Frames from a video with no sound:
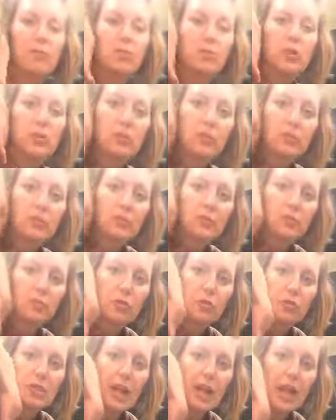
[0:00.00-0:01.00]
there's a full
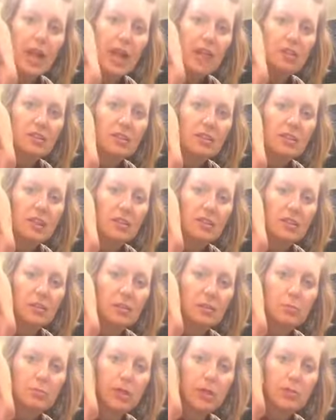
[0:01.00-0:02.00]
tang, the
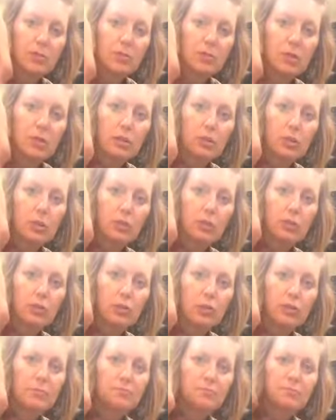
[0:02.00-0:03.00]
blade goes all the way through
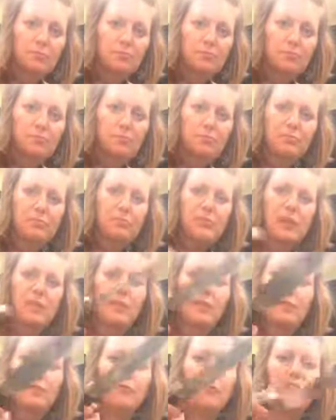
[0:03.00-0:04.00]
it. They
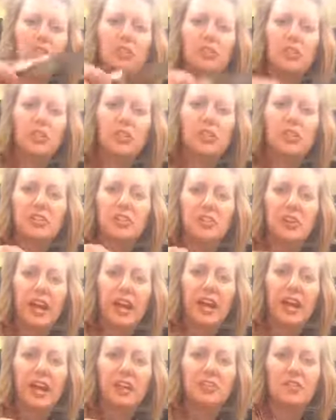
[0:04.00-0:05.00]
feel good in your
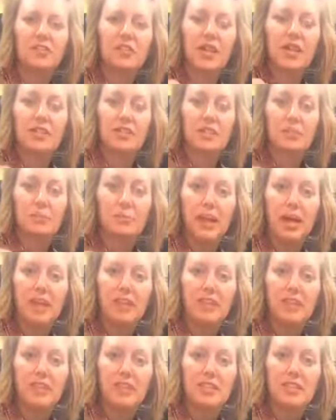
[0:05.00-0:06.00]
hand, they're nice and
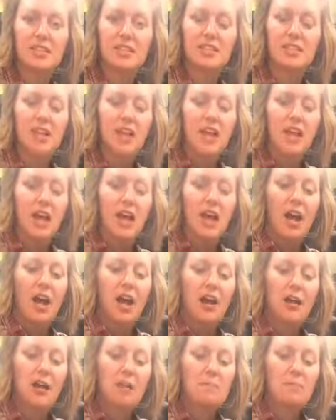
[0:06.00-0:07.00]
balanced.
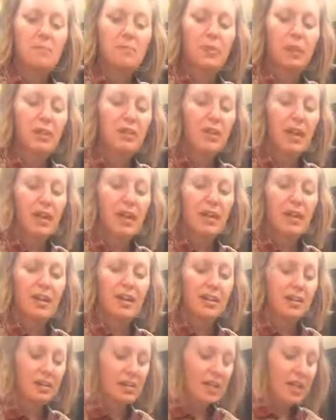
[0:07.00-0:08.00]

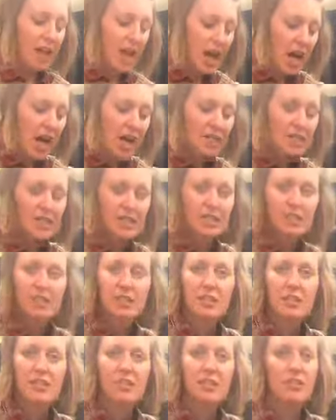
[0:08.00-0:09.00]
They cut
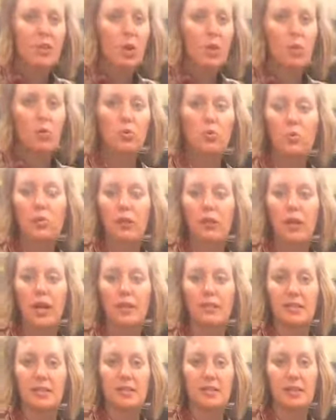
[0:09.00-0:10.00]
so
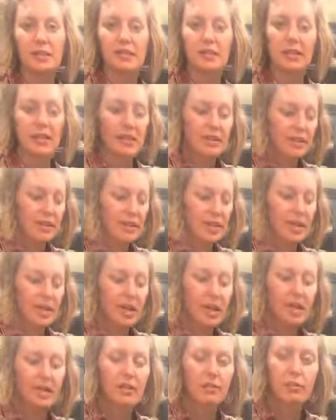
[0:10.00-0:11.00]
nicely, like it's like
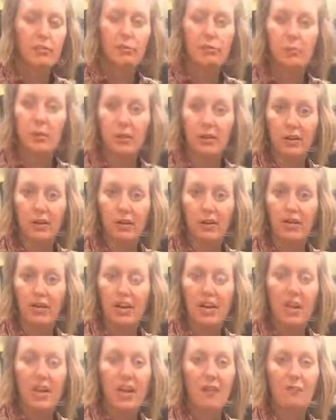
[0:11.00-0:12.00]
cutting through butter
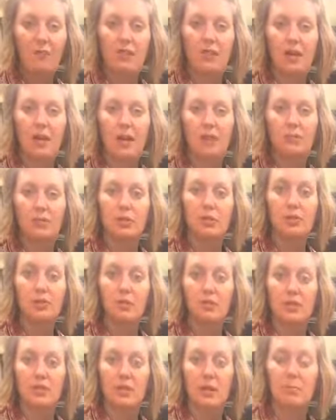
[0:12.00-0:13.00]
every time you
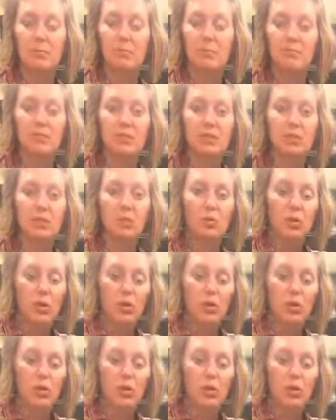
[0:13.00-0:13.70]
use them. So